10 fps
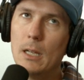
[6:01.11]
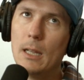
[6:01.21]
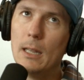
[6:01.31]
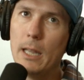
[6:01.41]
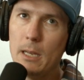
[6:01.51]

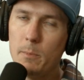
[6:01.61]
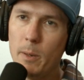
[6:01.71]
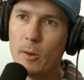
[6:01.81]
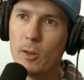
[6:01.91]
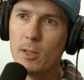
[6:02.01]
late
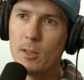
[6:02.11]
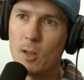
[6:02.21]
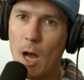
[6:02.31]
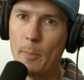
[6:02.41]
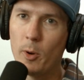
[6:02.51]
period
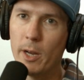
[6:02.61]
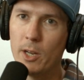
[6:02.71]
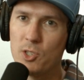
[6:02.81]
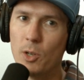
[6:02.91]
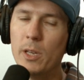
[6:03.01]
Copper
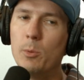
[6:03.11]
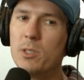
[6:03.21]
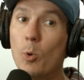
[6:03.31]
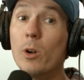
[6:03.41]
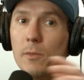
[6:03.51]
Age, so he was
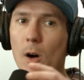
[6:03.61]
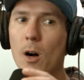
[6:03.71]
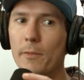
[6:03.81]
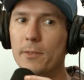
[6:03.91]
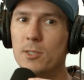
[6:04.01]
more
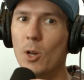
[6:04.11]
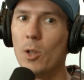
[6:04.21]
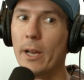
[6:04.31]
evolved. So like